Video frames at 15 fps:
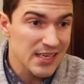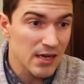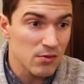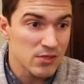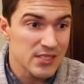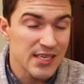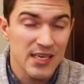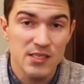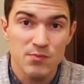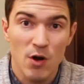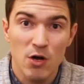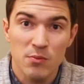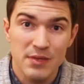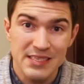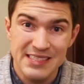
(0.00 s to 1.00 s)
thing I would say is
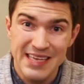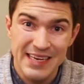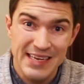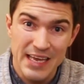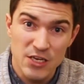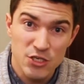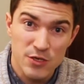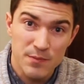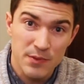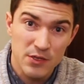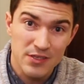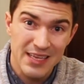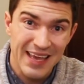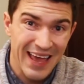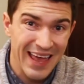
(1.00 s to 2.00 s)
probably citation
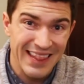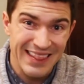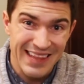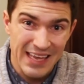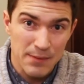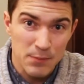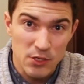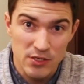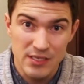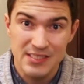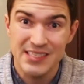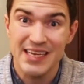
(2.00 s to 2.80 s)
building and link building.